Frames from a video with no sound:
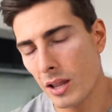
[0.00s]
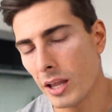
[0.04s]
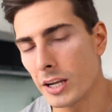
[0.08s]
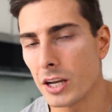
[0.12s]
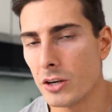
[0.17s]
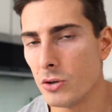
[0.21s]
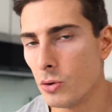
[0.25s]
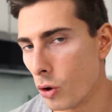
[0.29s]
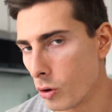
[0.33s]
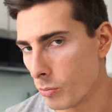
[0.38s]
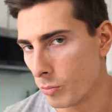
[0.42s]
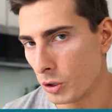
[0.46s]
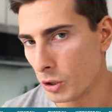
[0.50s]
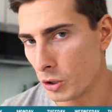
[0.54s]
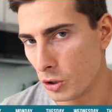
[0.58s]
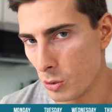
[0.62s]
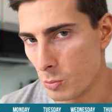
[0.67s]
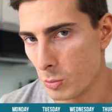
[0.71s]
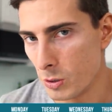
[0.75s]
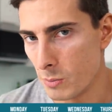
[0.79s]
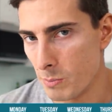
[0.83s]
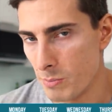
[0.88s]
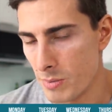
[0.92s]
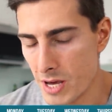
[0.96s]
like a normal
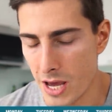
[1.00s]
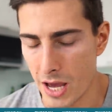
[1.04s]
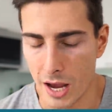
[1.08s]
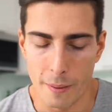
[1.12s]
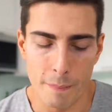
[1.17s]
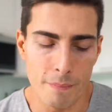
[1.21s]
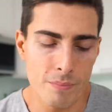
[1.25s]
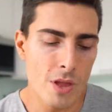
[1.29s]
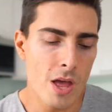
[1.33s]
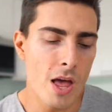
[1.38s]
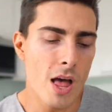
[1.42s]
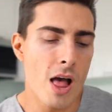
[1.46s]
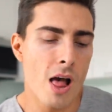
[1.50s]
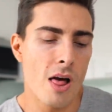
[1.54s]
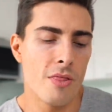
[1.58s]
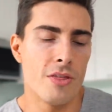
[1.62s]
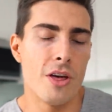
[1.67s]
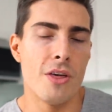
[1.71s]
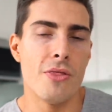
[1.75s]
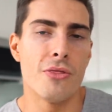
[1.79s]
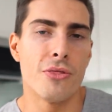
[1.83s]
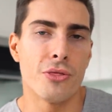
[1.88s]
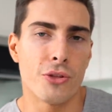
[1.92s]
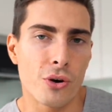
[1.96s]
human being.
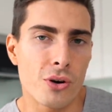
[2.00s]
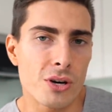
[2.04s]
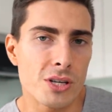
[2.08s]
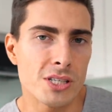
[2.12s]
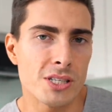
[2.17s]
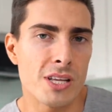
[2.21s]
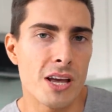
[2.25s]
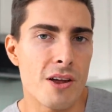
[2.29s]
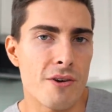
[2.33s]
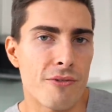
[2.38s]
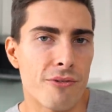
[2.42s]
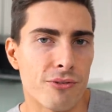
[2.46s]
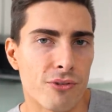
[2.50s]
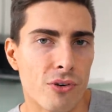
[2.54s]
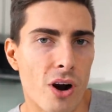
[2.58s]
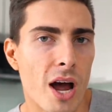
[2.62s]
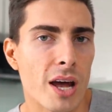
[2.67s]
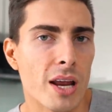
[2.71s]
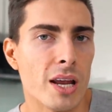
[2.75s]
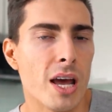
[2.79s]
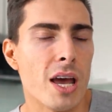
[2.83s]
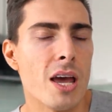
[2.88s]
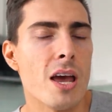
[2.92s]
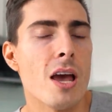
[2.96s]
Then Thursday and
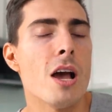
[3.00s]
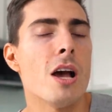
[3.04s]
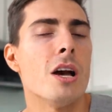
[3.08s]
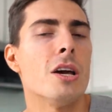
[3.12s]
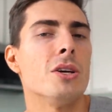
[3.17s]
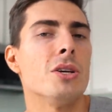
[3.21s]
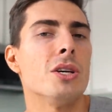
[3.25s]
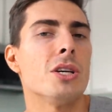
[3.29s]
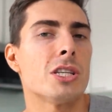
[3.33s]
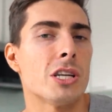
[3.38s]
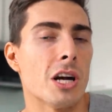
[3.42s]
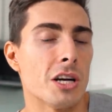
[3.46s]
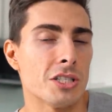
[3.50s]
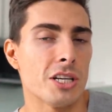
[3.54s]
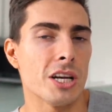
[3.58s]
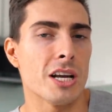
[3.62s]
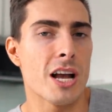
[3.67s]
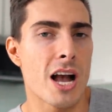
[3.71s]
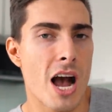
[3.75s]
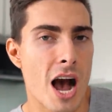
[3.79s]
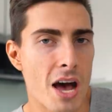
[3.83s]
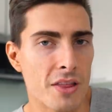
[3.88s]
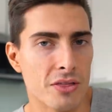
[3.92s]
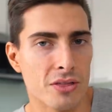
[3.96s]
Friday, you start to
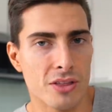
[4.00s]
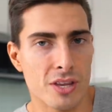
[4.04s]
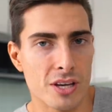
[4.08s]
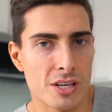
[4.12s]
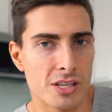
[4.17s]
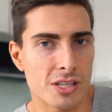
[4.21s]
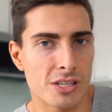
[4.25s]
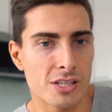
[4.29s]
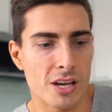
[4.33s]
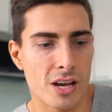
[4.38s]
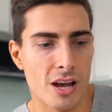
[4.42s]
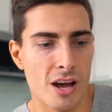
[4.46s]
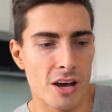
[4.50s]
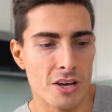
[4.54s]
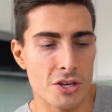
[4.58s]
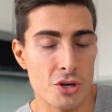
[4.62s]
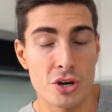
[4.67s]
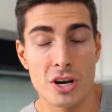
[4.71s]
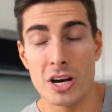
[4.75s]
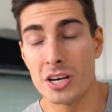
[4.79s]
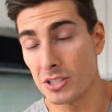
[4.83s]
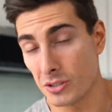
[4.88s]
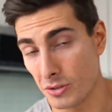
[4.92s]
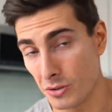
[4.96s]
cut this.
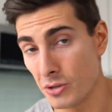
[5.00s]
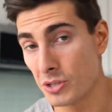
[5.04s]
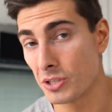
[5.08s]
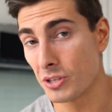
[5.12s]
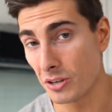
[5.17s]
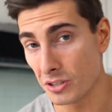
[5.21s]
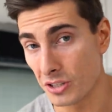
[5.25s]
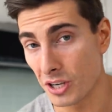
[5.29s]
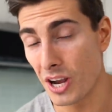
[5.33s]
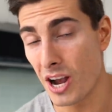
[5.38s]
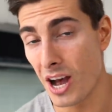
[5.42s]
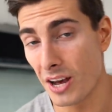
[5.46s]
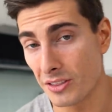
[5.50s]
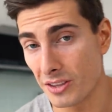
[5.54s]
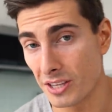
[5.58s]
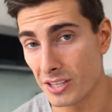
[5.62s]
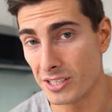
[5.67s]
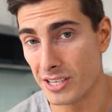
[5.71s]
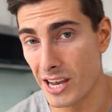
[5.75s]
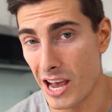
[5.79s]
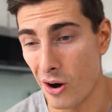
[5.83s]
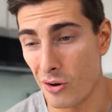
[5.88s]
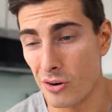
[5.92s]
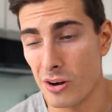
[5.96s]
You start to cut this
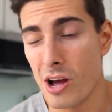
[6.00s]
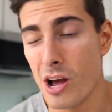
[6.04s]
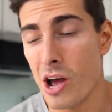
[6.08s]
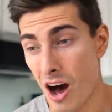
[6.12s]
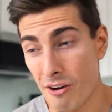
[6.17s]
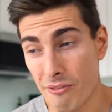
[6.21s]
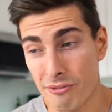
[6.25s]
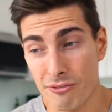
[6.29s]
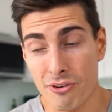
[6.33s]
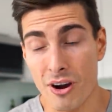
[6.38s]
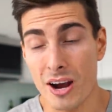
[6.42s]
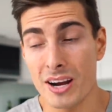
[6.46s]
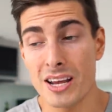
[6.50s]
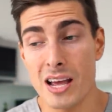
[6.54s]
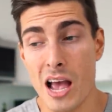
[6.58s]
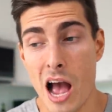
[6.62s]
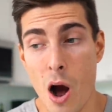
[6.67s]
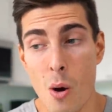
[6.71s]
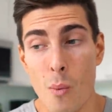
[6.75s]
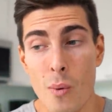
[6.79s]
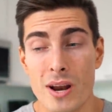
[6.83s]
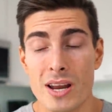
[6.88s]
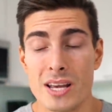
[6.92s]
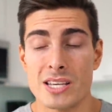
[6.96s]
down. On Friday,
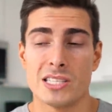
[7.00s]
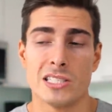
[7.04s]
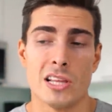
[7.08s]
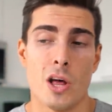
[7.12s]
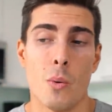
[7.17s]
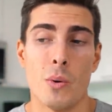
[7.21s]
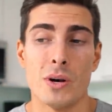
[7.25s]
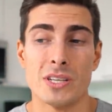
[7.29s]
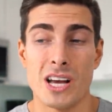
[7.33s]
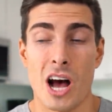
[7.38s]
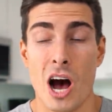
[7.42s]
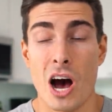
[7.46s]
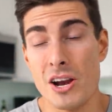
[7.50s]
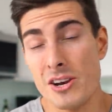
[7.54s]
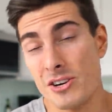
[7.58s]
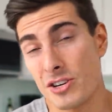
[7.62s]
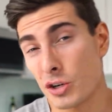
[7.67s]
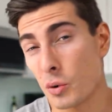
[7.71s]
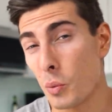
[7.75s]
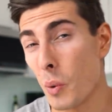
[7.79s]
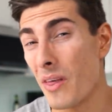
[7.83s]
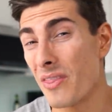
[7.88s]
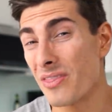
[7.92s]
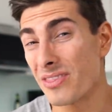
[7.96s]
I went as low as
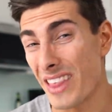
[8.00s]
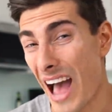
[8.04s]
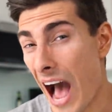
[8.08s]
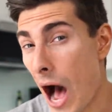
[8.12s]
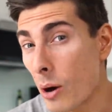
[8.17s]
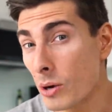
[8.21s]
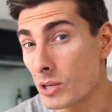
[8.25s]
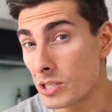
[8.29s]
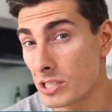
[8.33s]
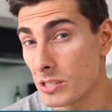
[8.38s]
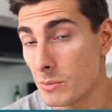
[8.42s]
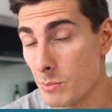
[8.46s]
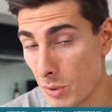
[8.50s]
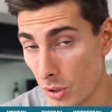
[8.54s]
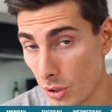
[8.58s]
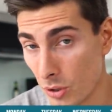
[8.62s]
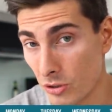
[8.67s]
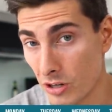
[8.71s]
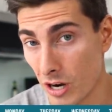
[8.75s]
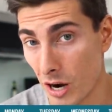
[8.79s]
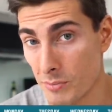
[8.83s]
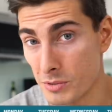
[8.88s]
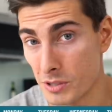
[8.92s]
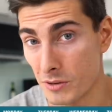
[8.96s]
under 1,000
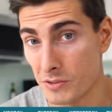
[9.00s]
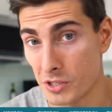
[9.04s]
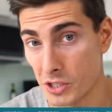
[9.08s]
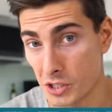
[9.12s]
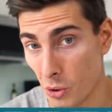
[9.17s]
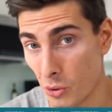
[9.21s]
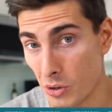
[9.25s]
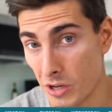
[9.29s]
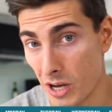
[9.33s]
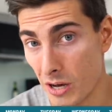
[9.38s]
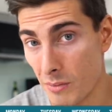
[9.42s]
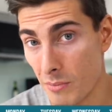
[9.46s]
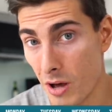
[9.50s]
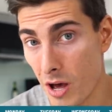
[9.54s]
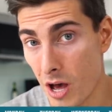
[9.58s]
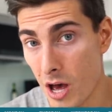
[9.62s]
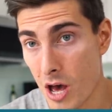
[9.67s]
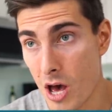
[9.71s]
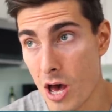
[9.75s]
milligrams of sodium,